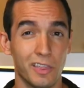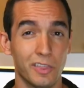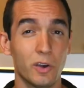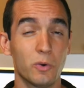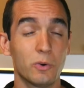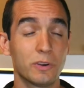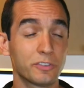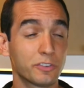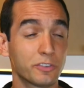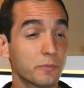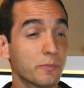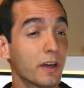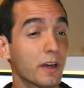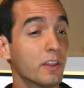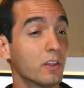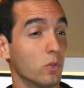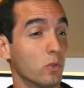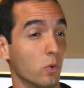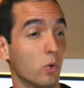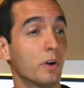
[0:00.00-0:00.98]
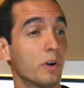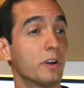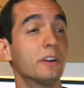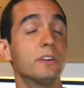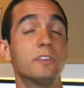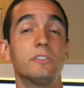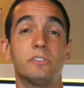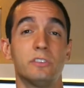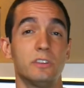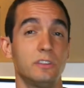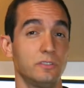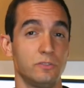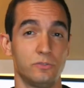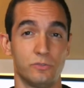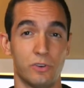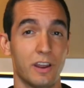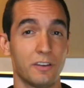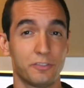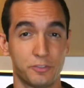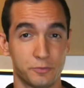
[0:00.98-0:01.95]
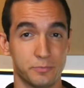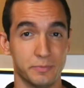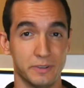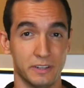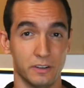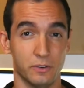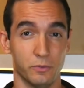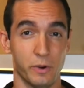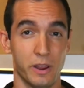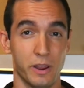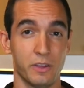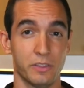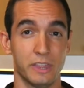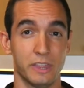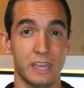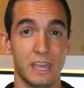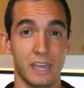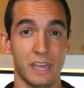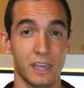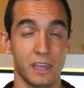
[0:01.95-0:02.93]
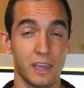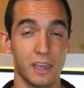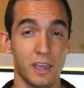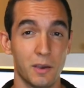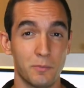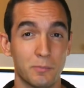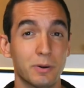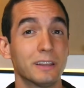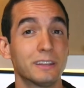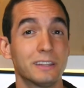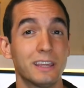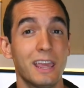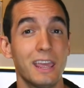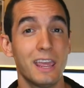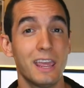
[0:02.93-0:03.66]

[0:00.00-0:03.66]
There were some other lawyers and draftsmen around there, but